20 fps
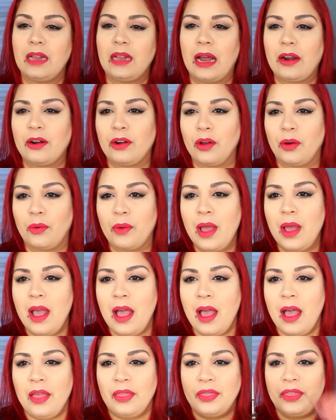I don't know,
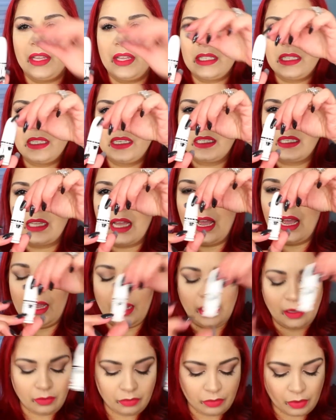this
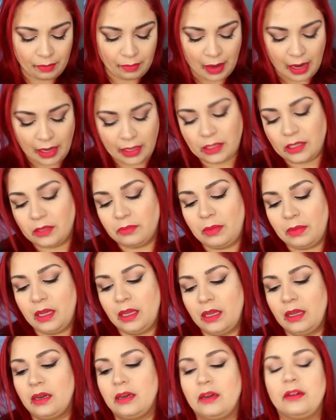design reminds
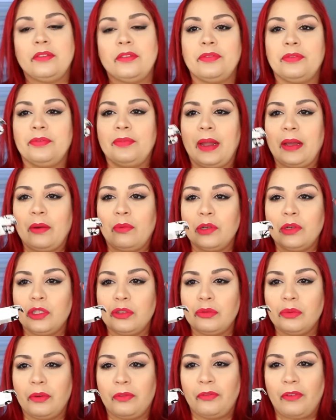me of like what
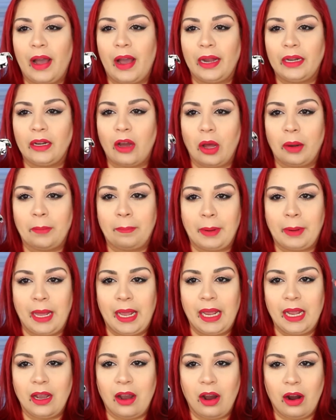you would find on
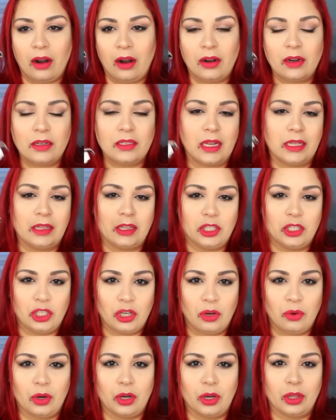playing cards, like the
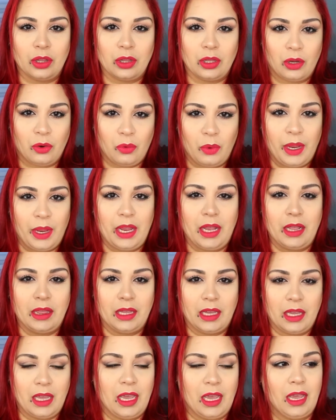Joker, the Queen,
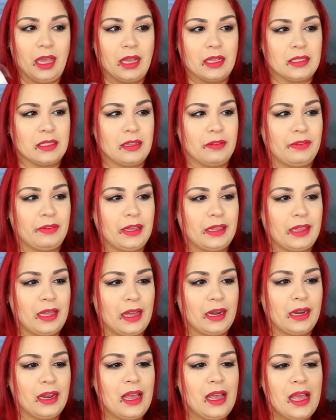the King, and stuff like
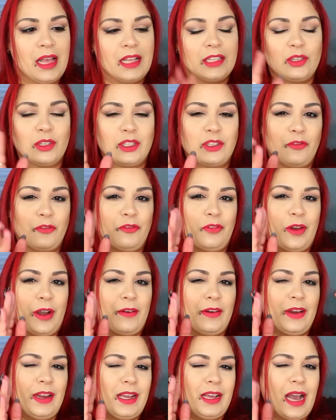that. So it's
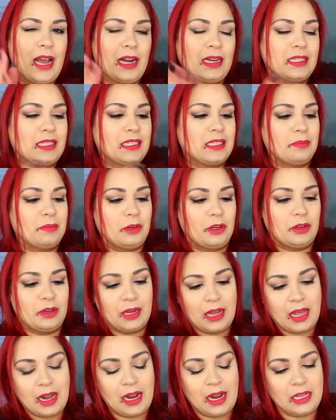very kind of similar in
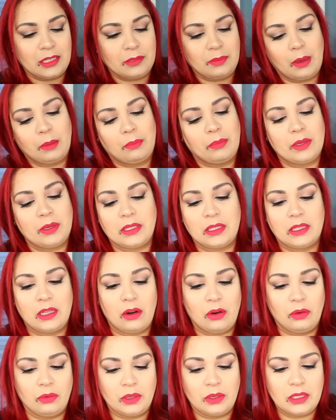that aspect, but it's
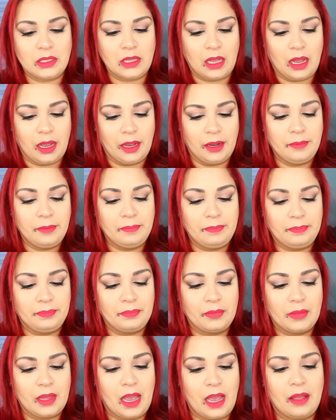their own design.
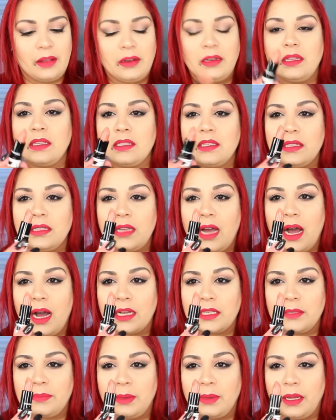And this is
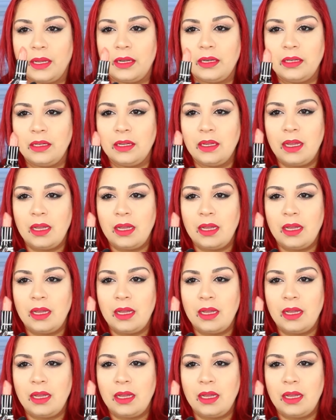Oxblood.